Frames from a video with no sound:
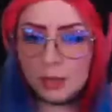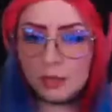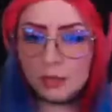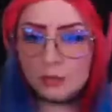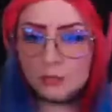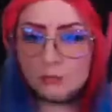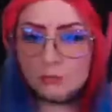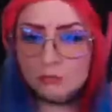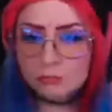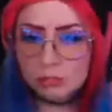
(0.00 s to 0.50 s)

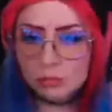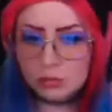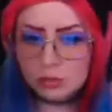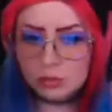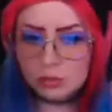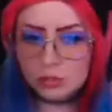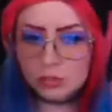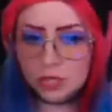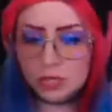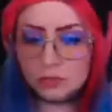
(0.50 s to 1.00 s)

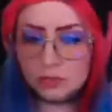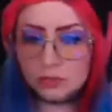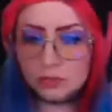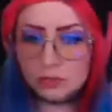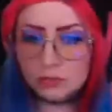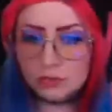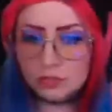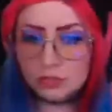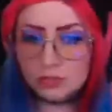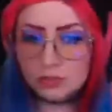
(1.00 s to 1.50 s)
But I
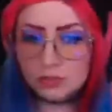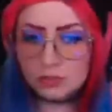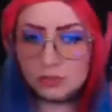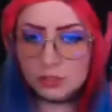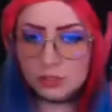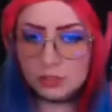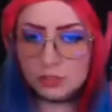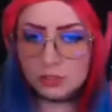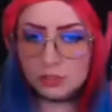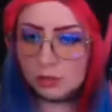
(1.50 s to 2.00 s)
will let
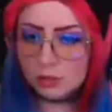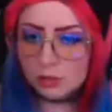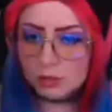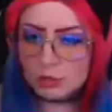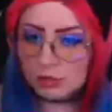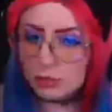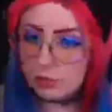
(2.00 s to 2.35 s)
you know.